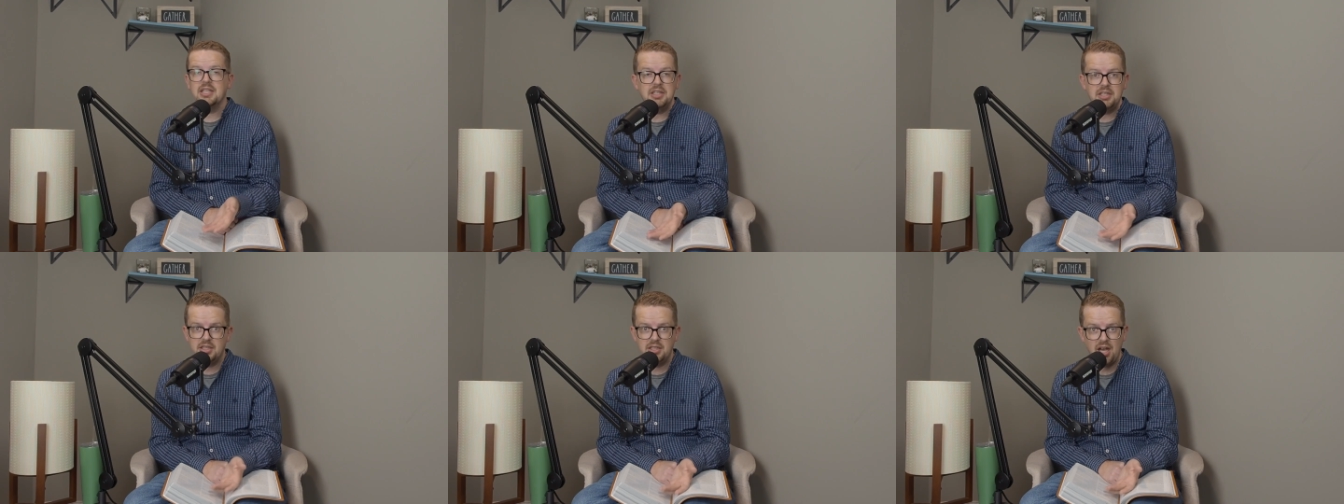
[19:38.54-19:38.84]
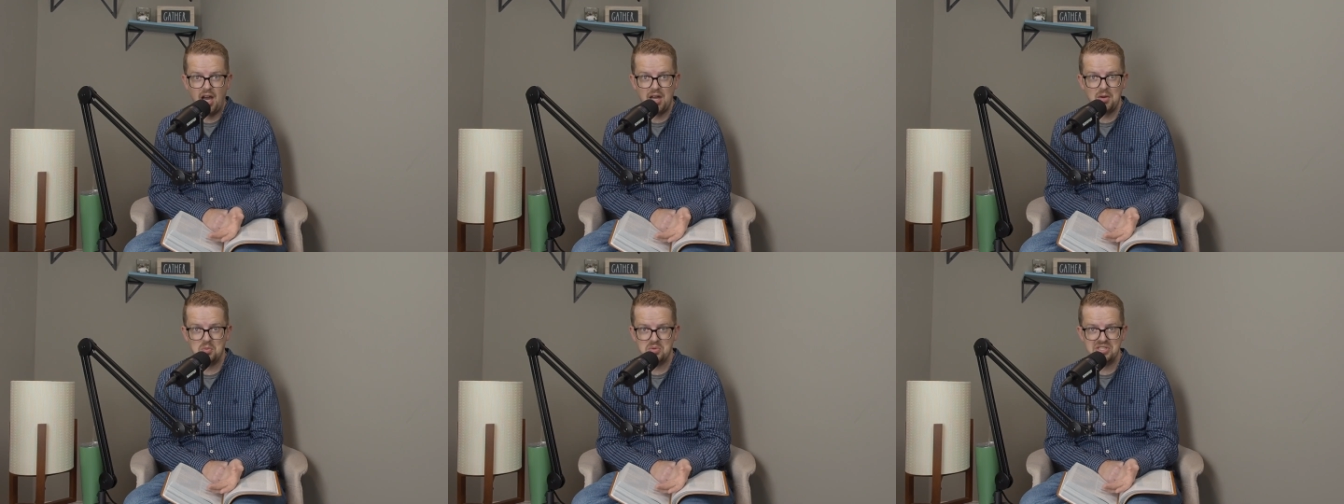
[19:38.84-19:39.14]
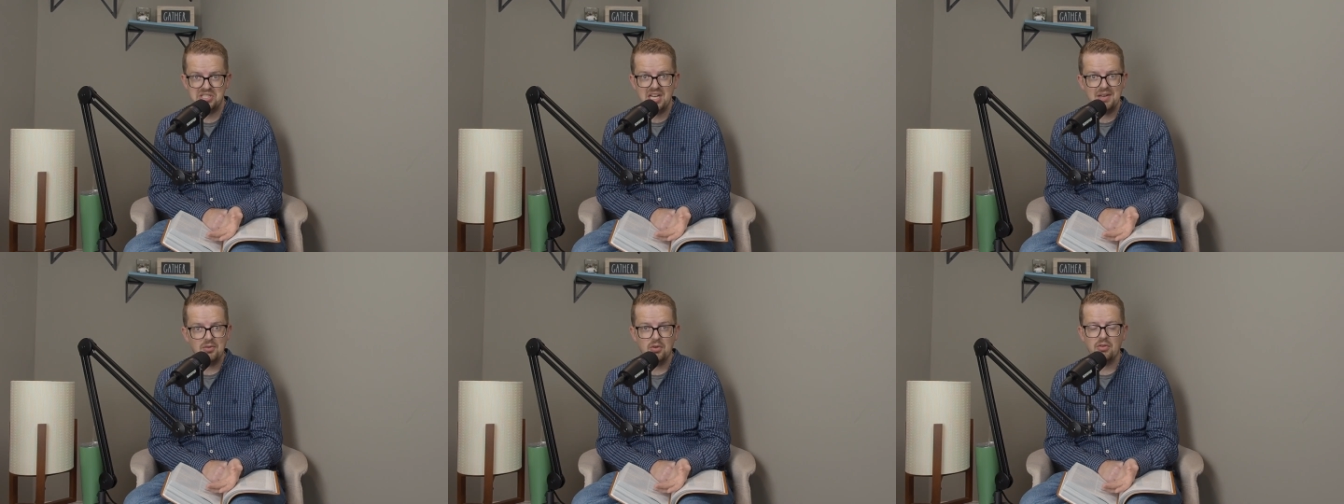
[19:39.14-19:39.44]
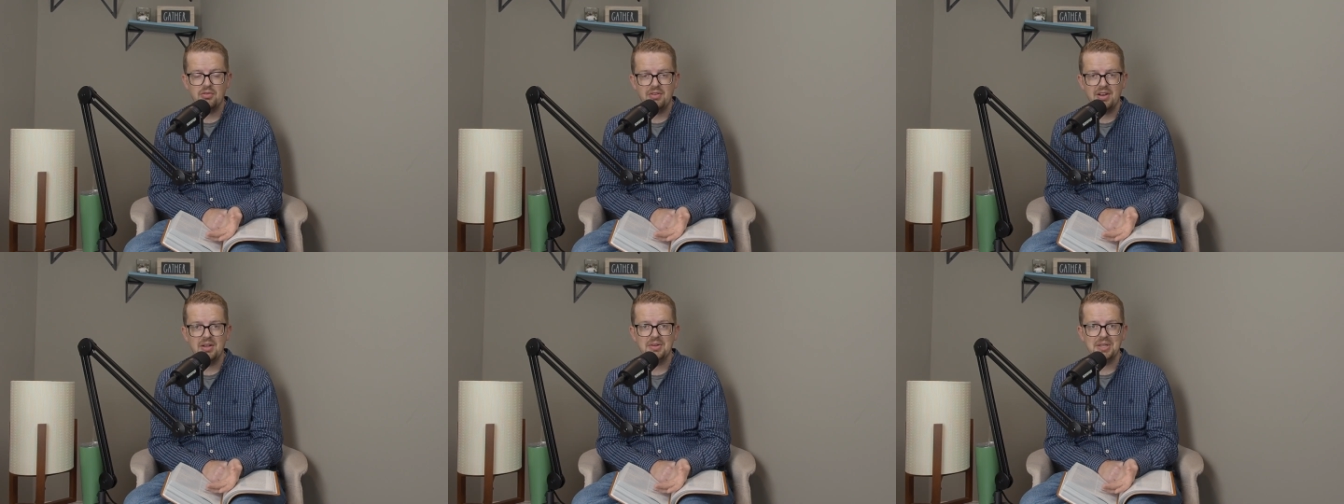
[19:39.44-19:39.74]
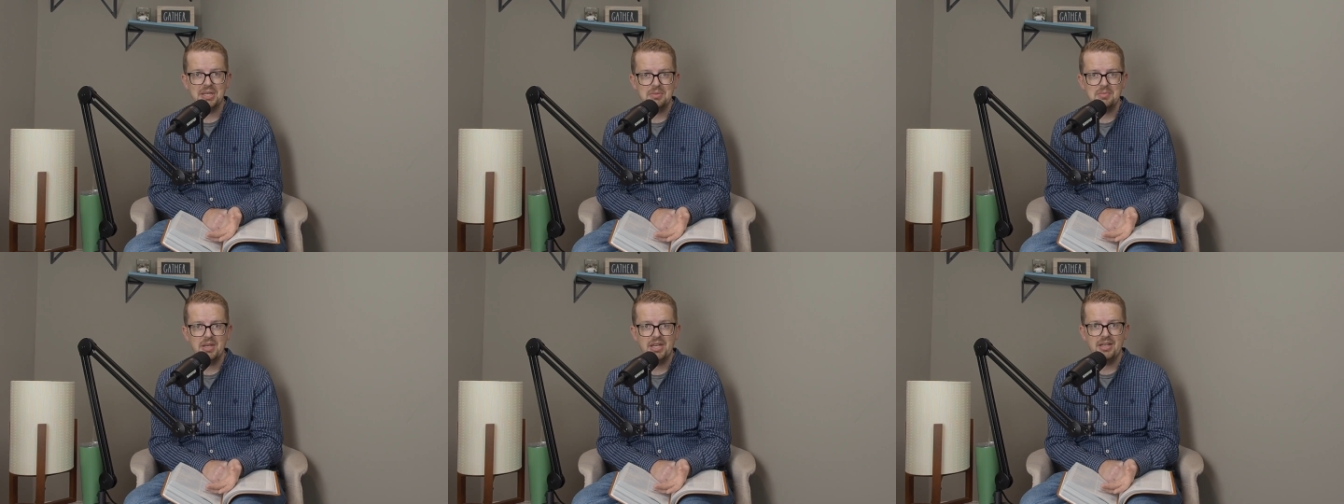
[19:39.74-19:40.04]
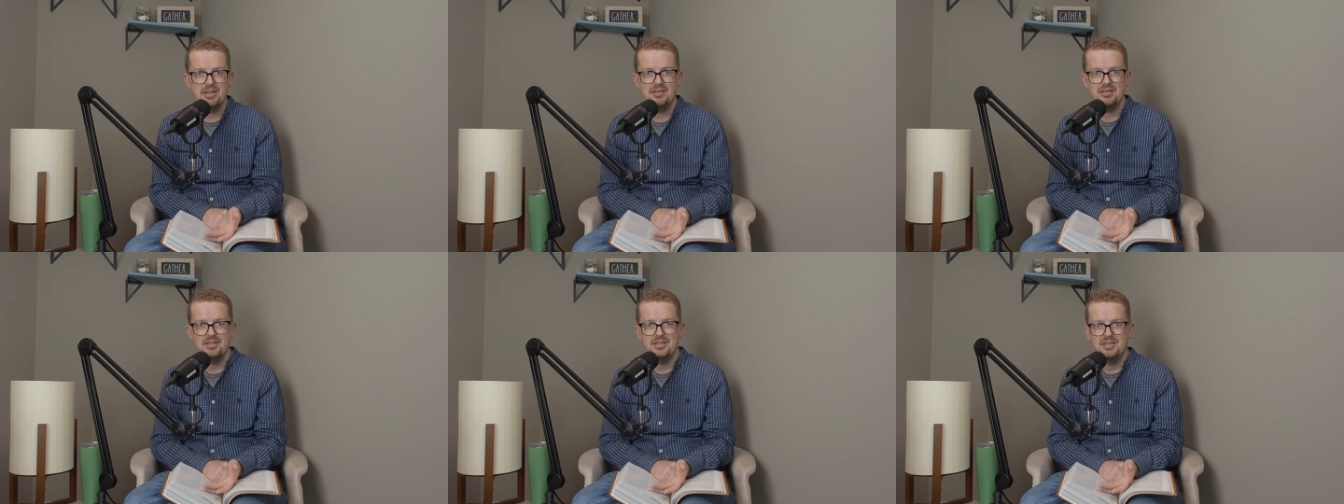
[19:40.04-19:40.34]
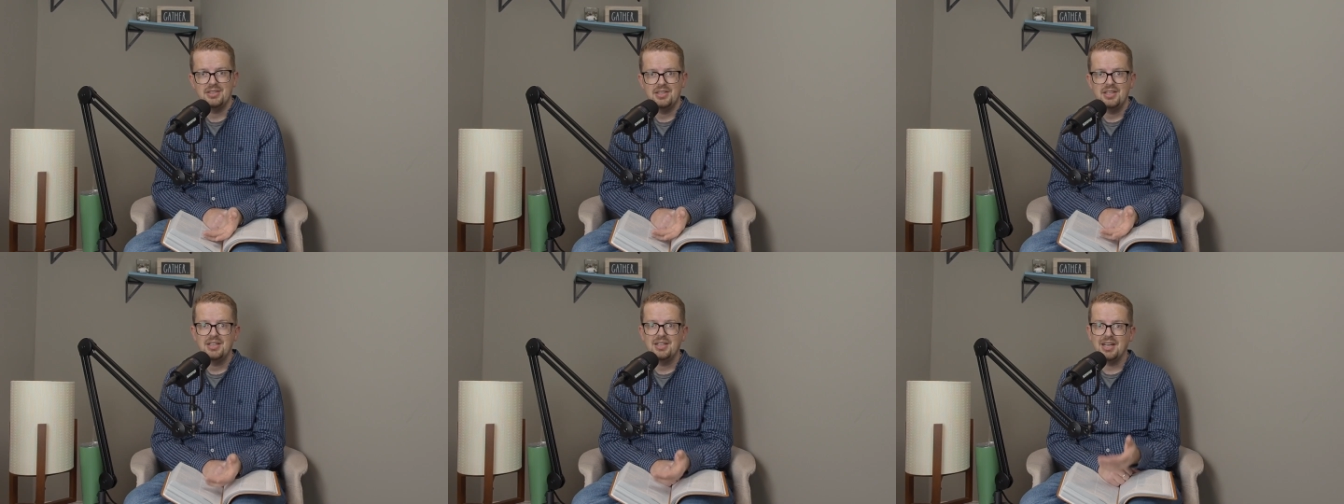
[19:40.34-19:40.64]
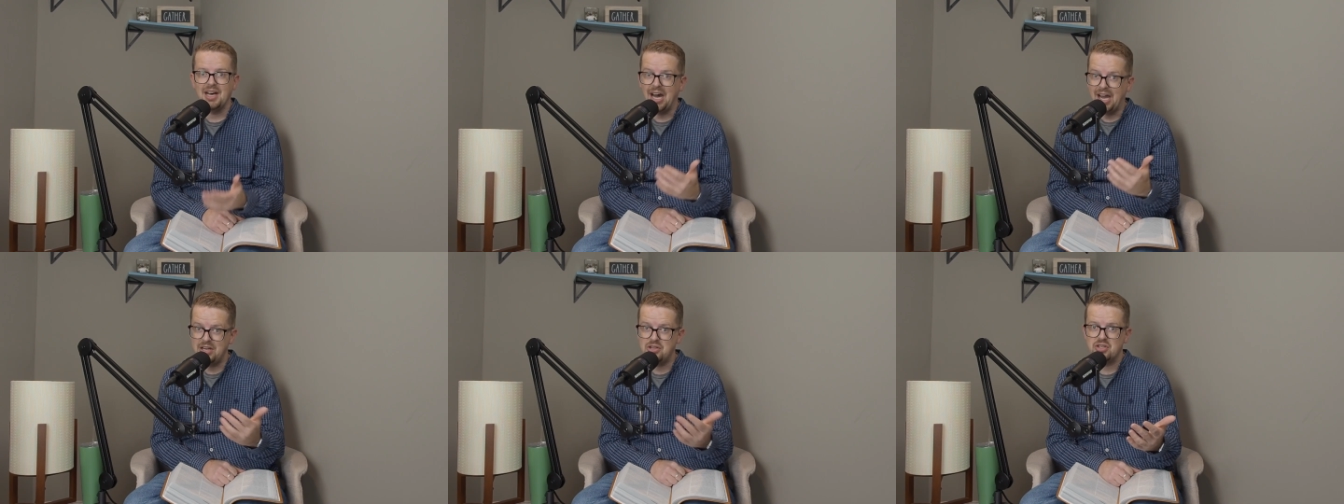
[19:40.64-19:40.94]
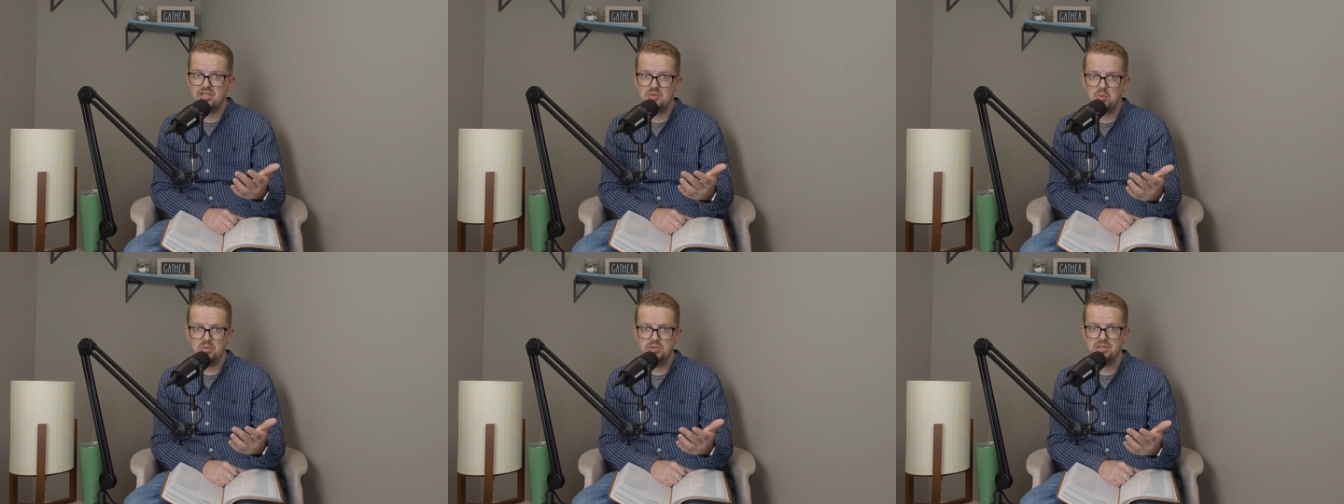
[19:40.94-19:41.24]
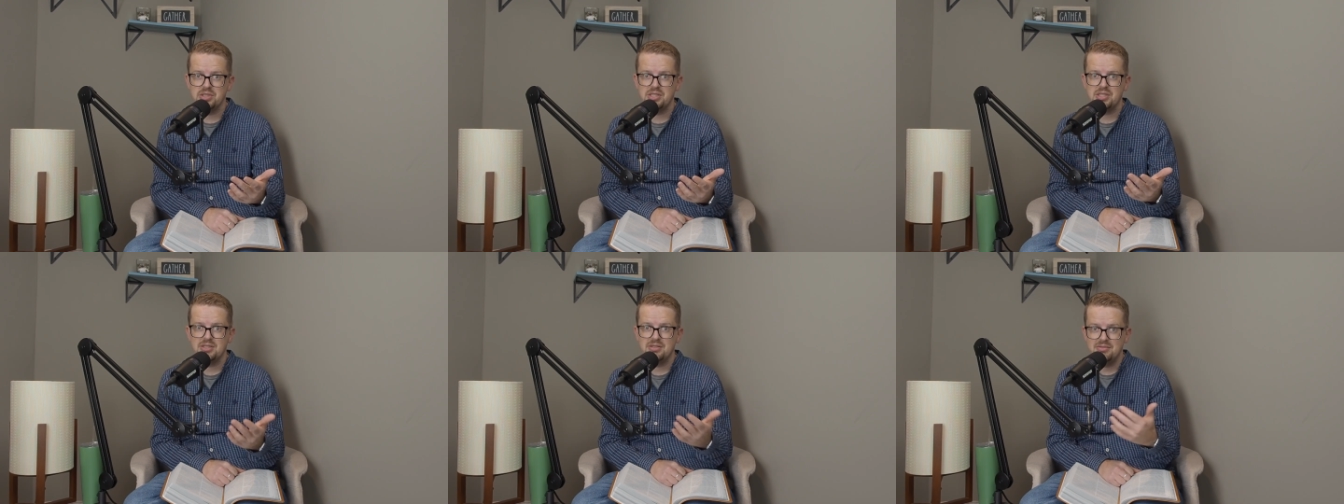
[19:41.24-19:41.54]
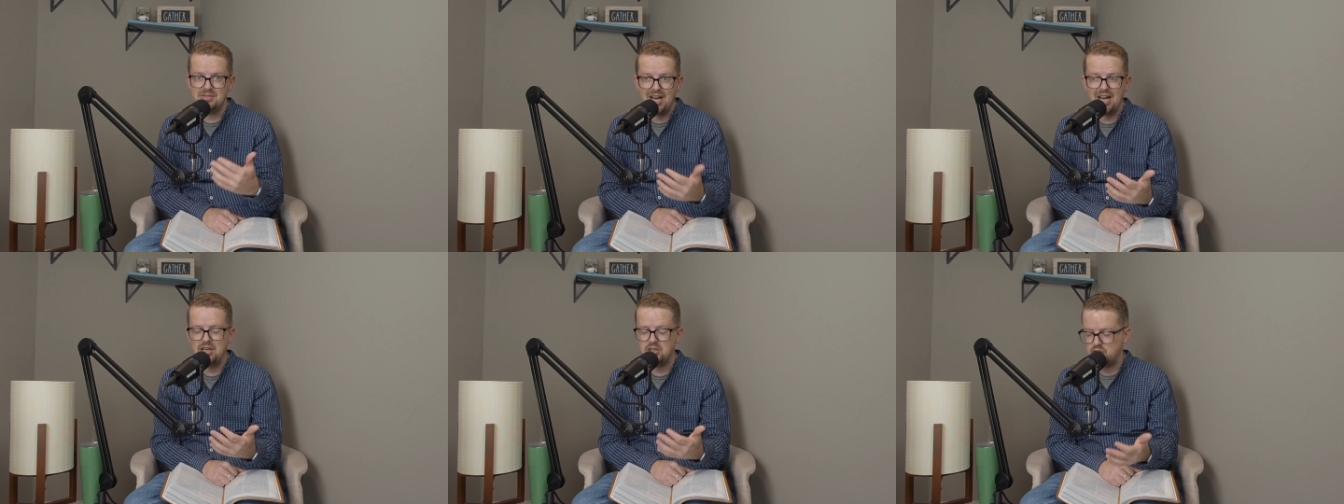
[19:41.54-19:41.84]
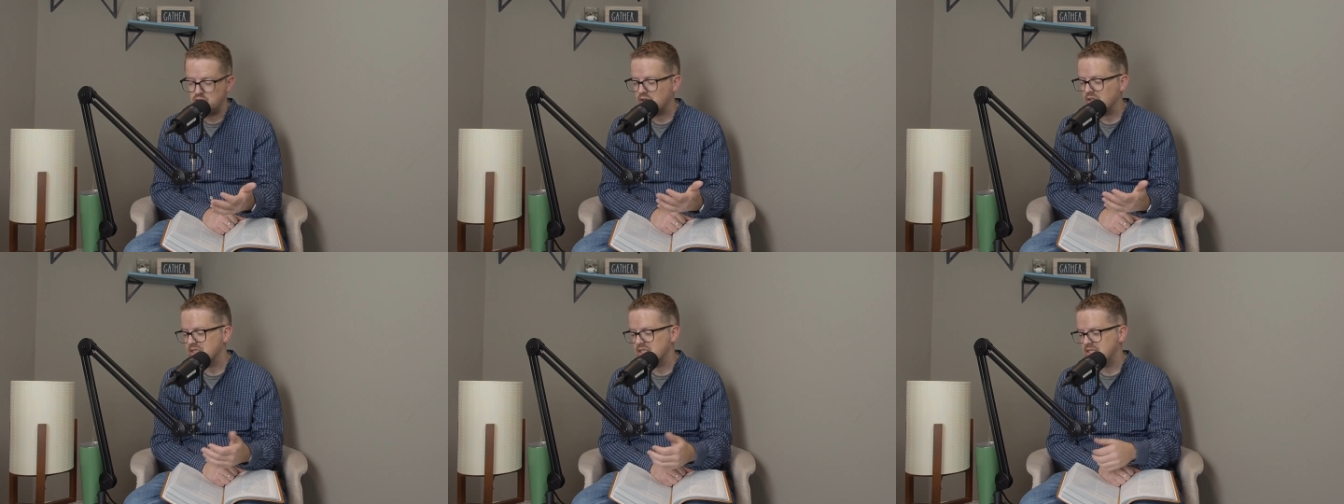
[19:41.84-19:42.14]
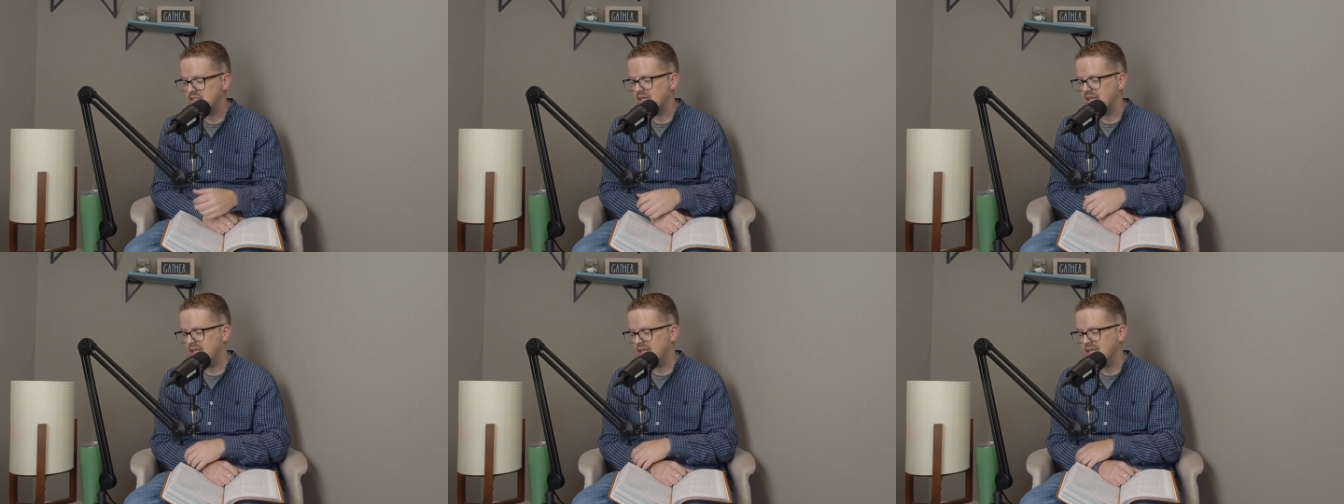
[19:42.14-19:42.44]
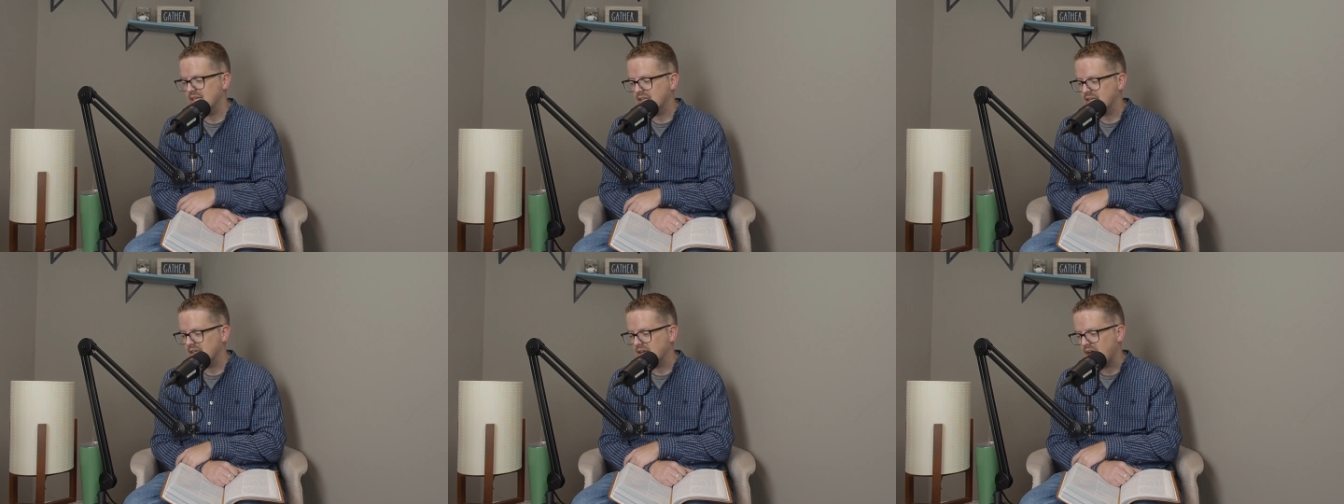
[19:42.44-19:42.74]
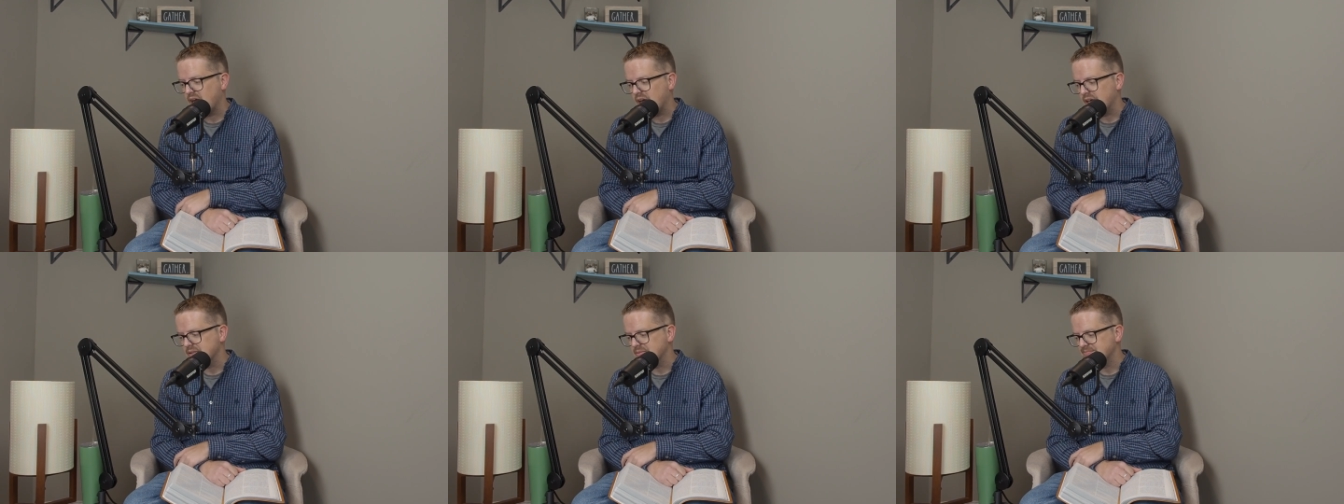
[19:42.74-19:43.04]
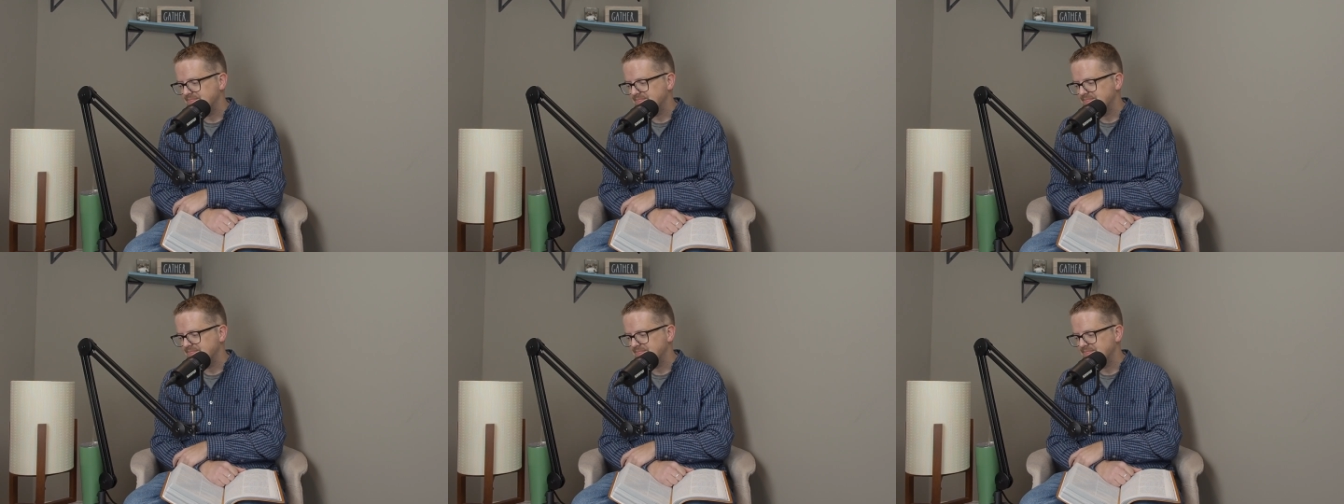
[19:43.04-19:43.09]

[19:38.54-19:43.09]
God was never failing me. I just was not trusting in God.